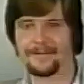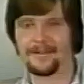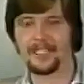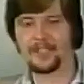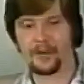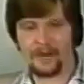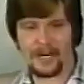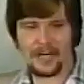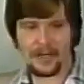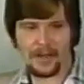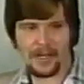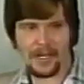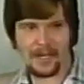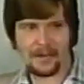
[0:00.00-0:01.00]
He's already
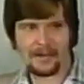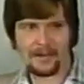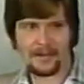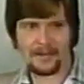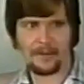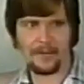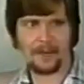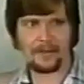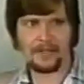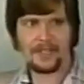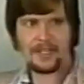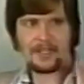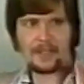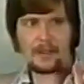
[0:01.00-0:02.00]
looking. The Bible
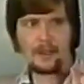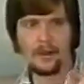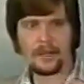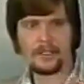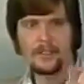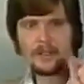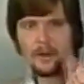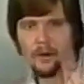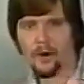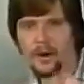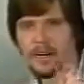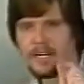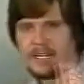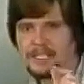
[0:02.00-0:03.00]
says the thoughts of the
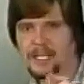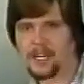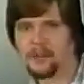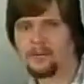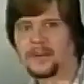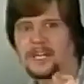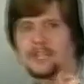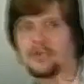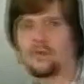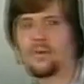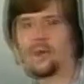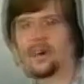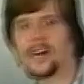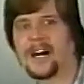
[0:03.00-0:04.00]
Lord are continually
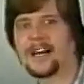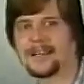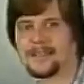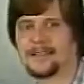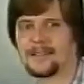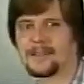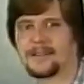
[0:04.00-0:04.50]
toward us.